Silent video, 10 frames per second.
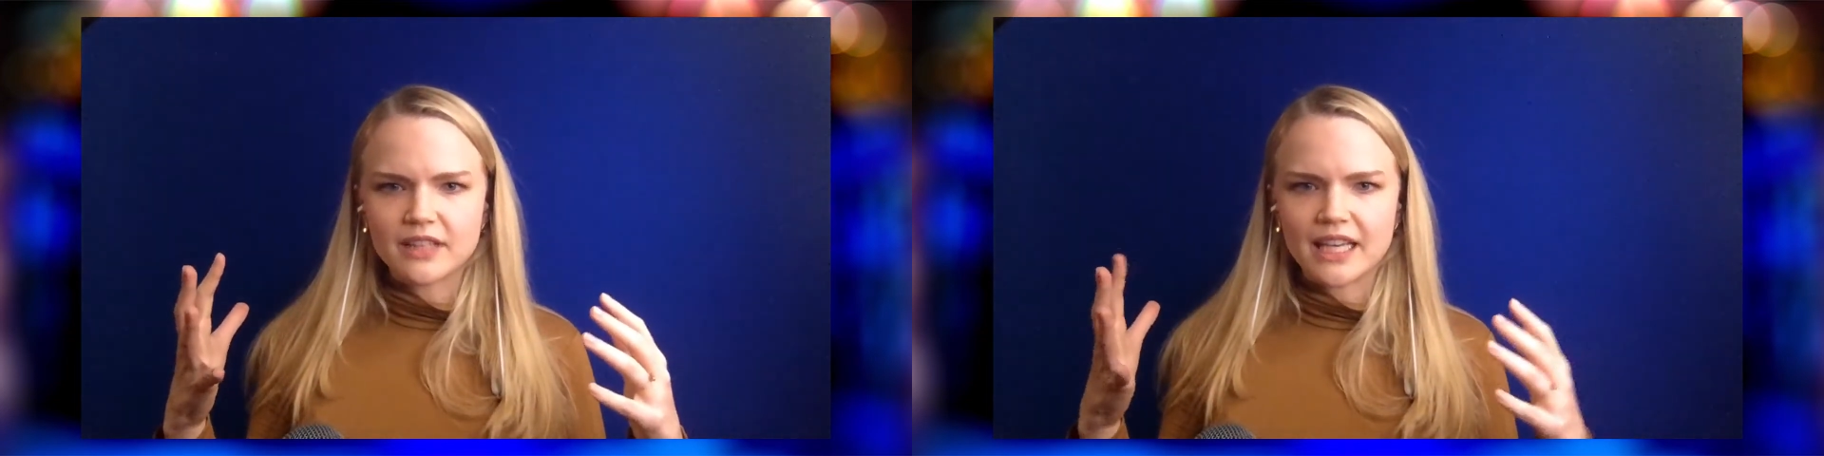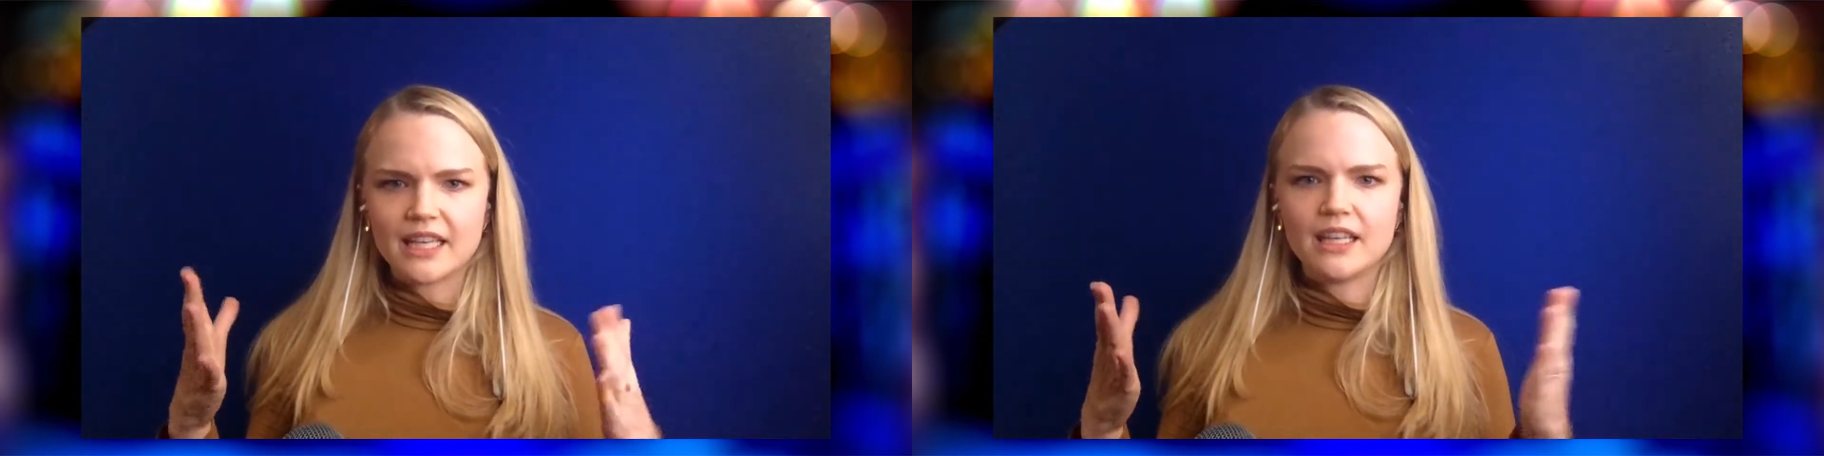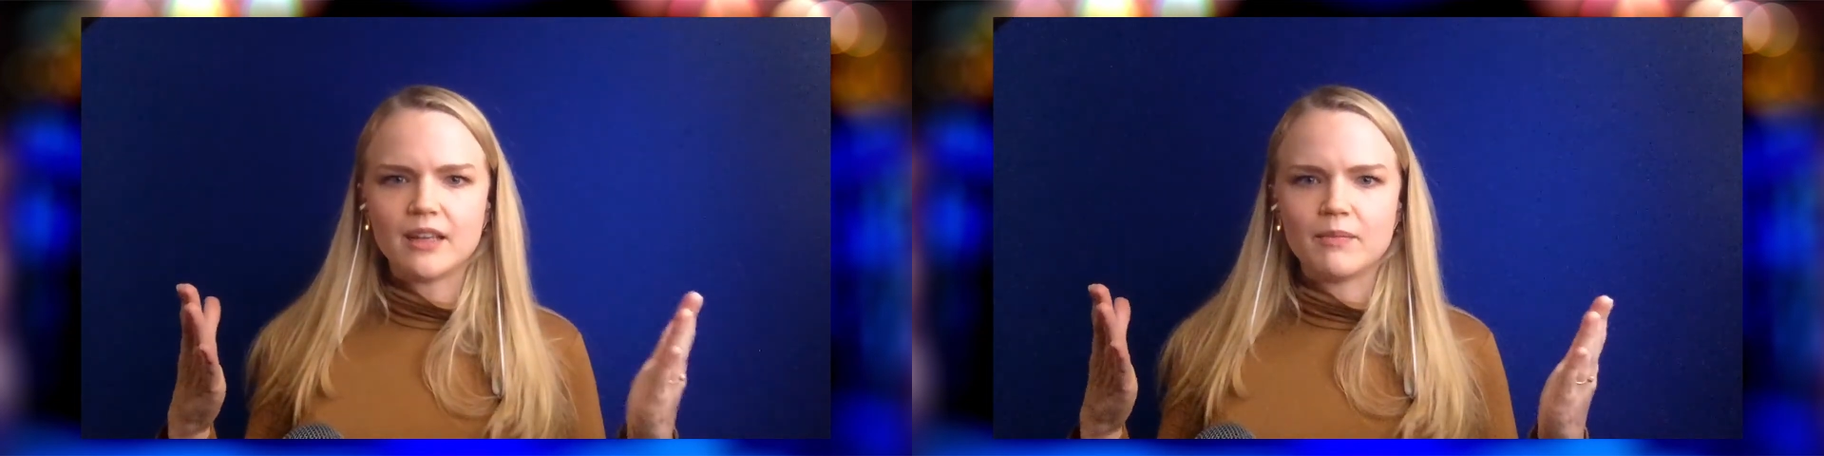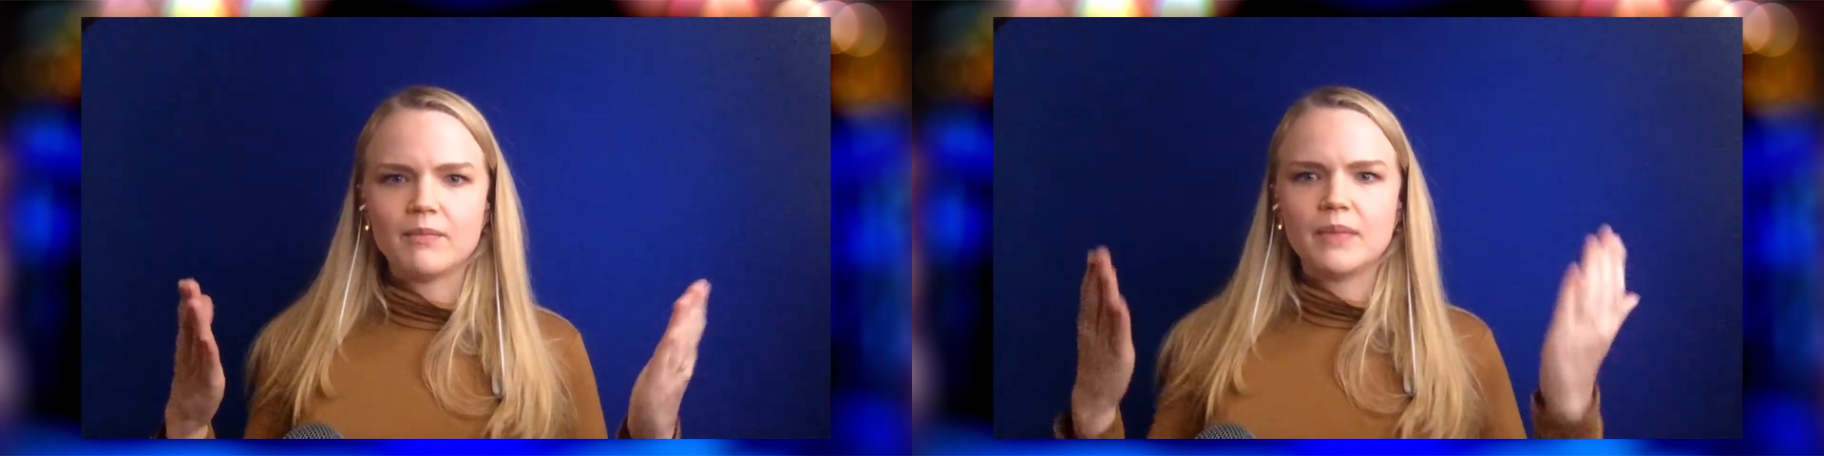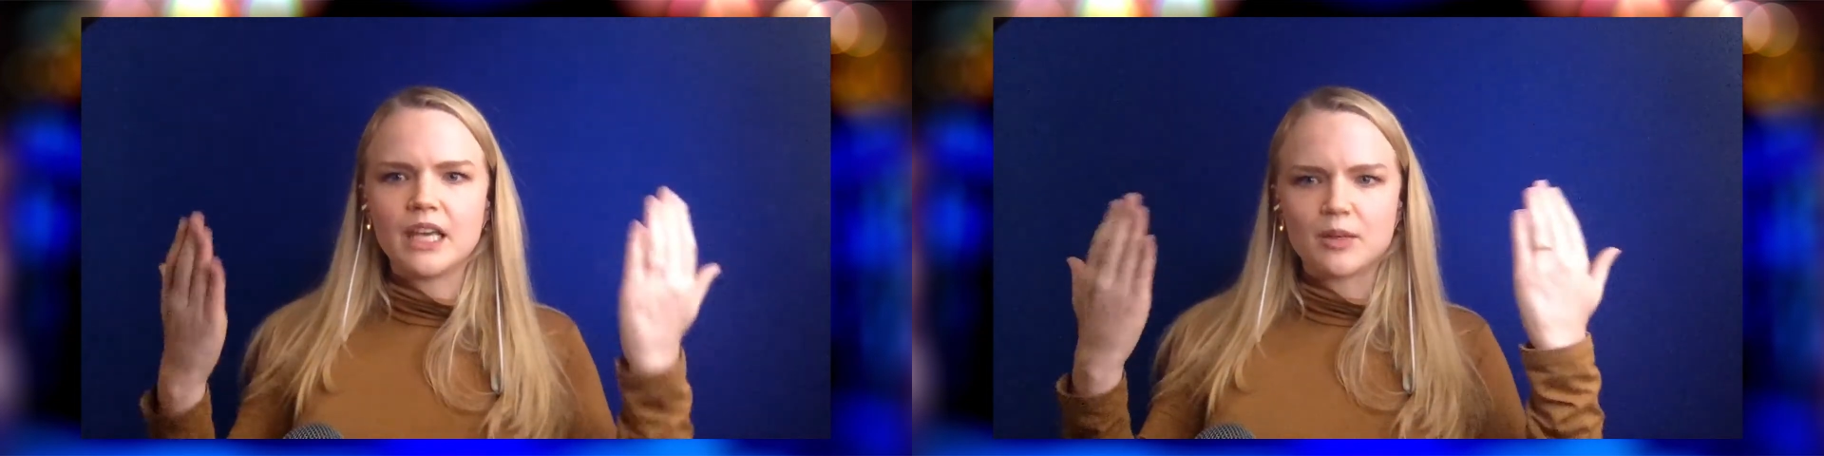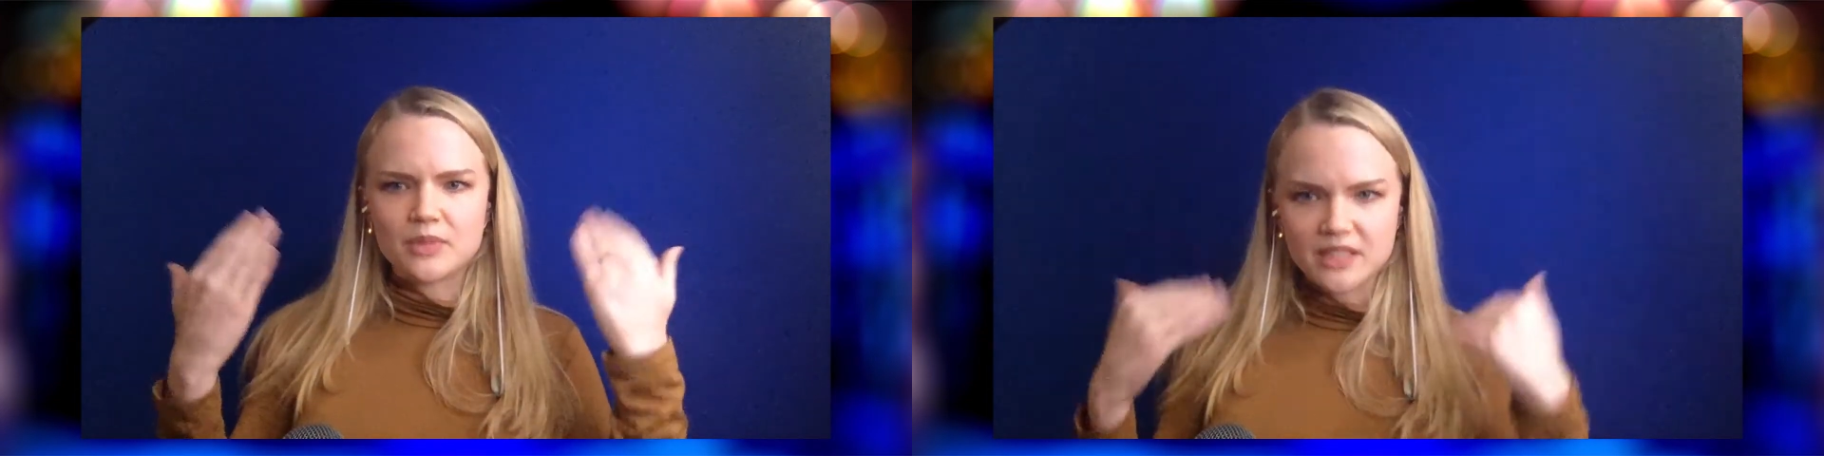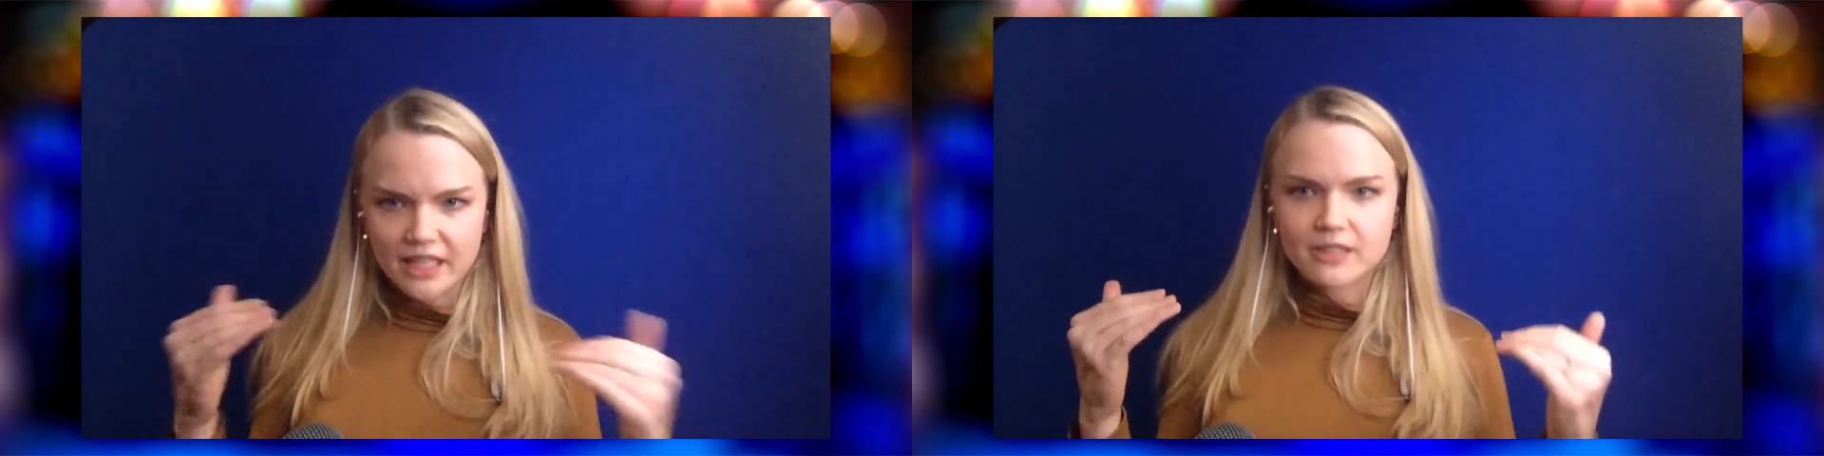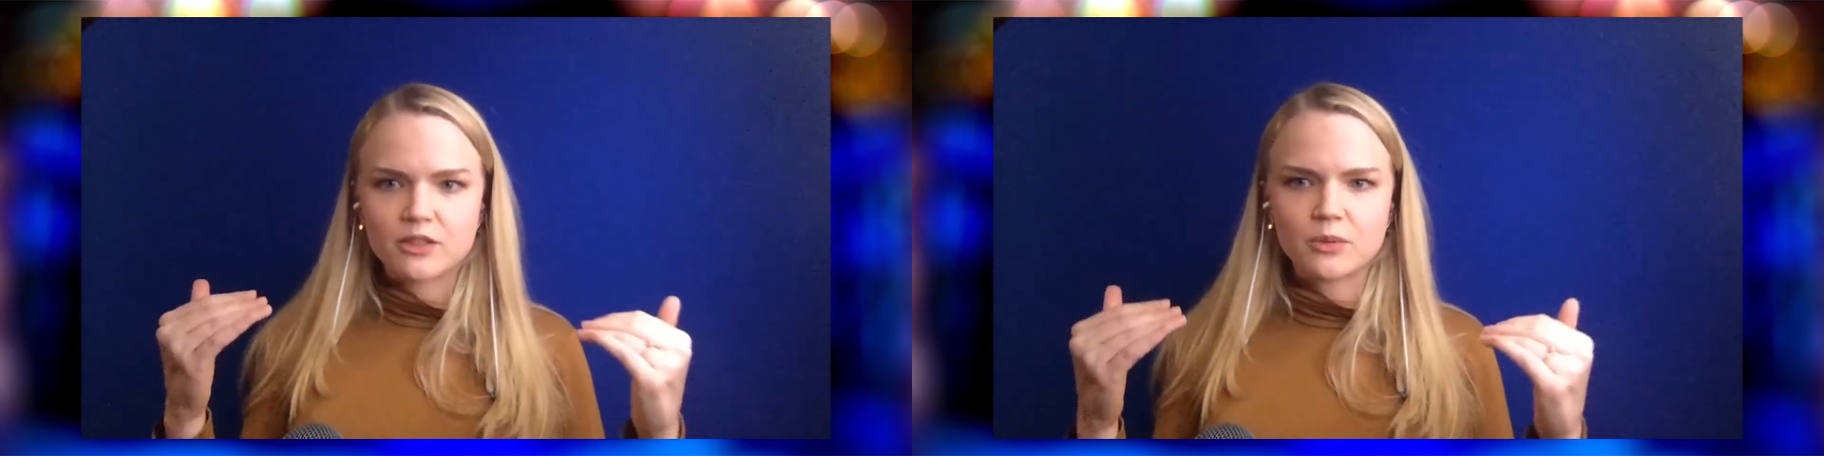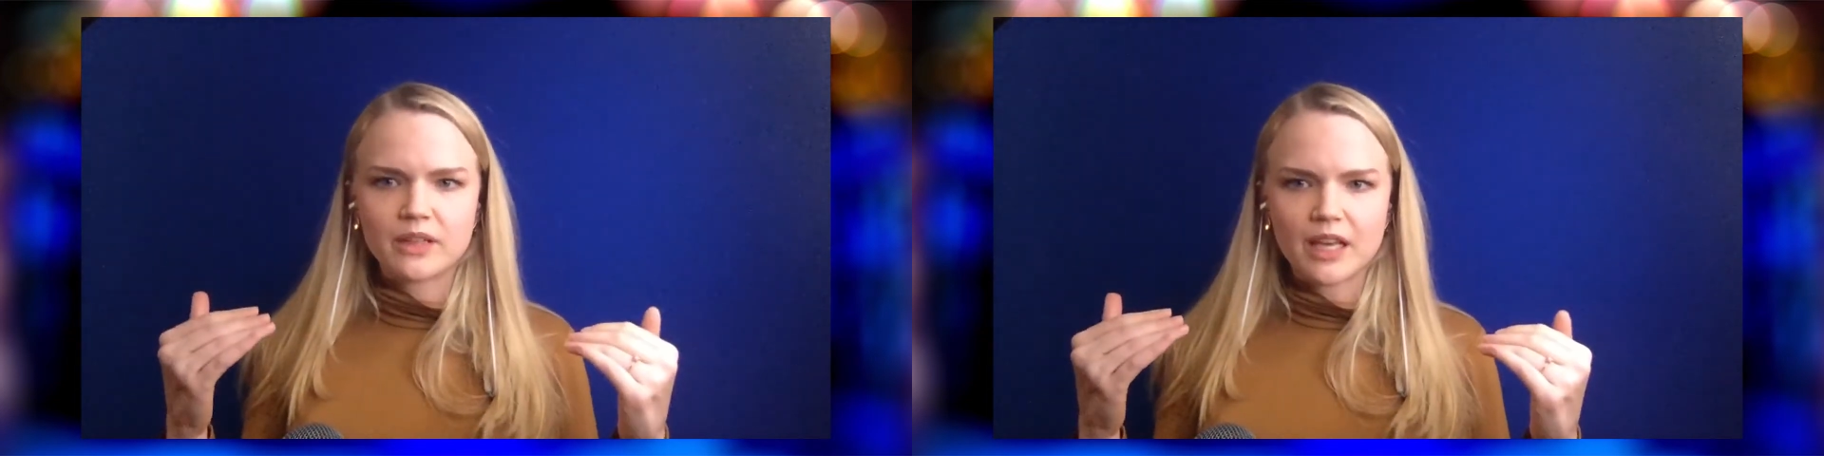like him being obsessed with